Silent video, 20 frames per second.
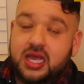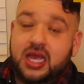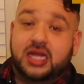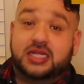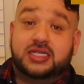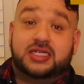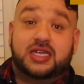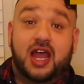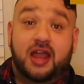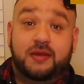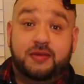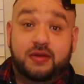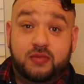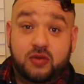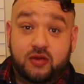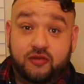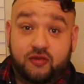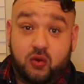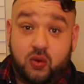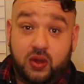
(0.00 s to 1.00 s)
It's time to
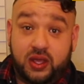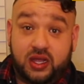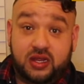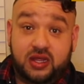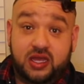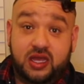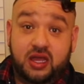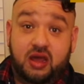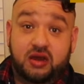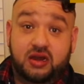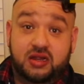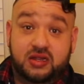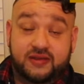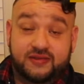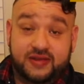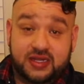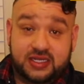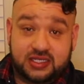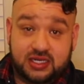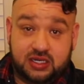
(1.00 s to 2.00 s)
move quickly on a
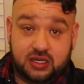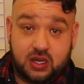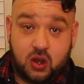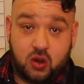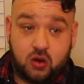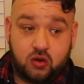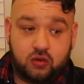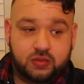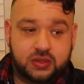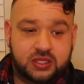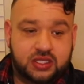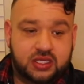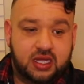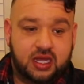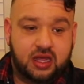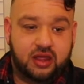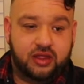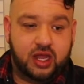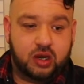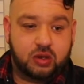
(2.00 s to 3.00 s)
Livingston Homes.
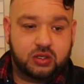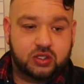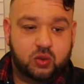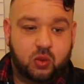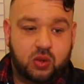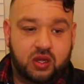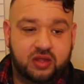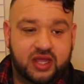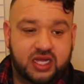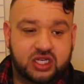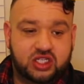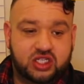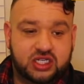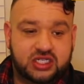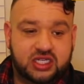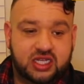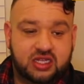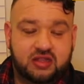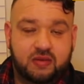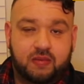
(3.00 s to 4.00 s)
There was one that
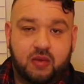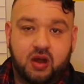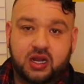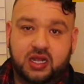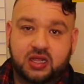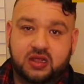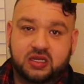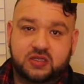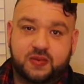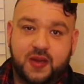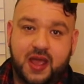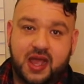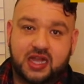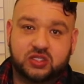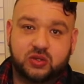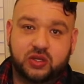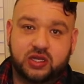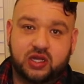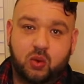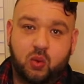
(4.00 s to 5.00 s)
just hit the market this
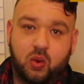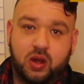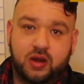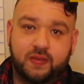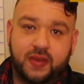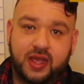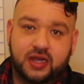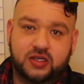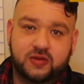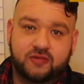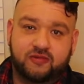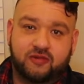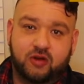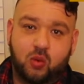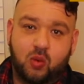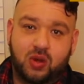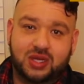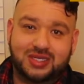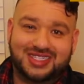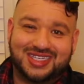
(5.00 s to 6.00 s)
past week, a 1-bedroom
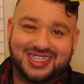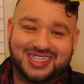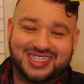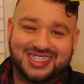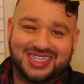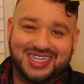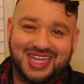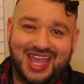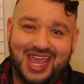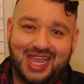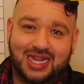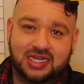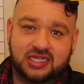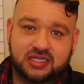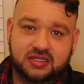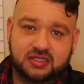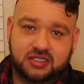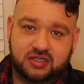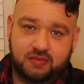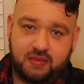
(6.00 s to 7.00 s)
for
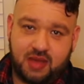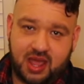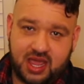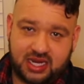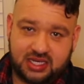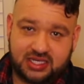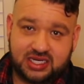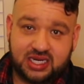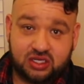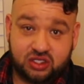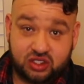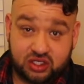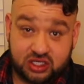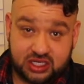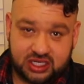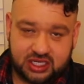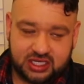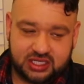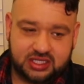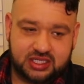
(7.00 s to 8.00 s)
$168. And so my intention
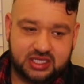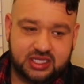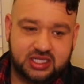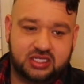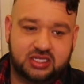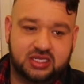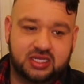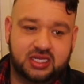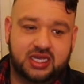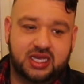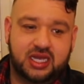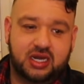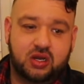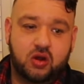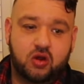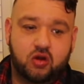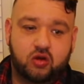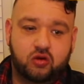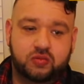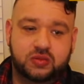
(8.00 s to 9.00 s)
is to get
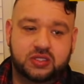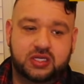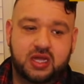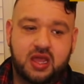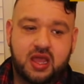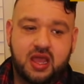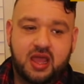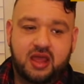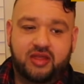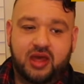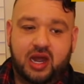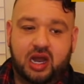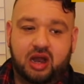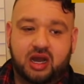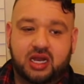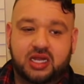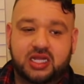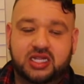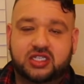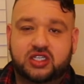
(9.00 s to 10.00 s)
homes that are
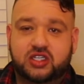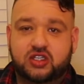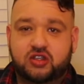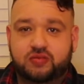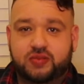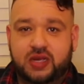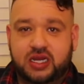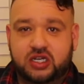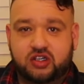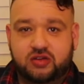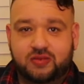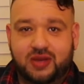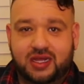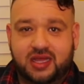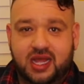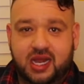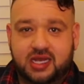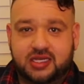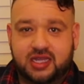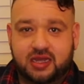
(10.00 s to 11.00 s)
at least 2-bedroom
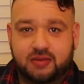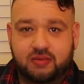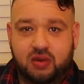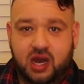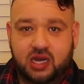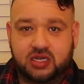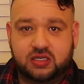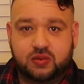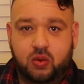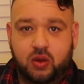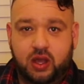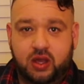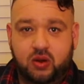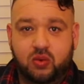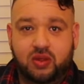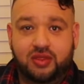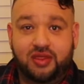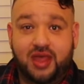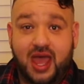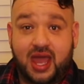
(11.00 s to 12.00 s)
at that same price point.
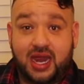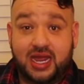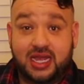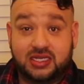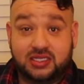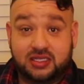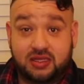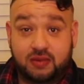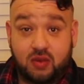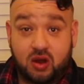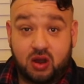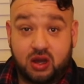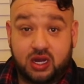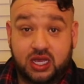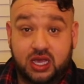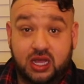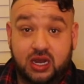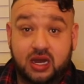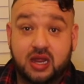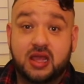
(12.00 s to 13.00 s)
When that hits the
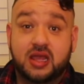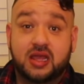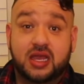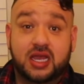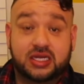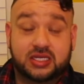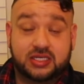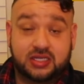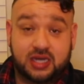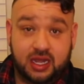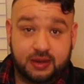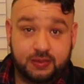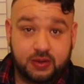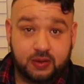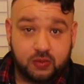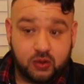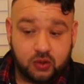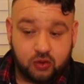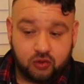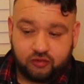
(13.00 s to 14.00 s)
market, it's time
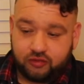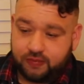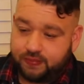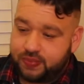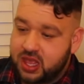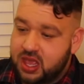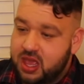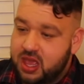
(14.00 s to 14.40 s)
to move.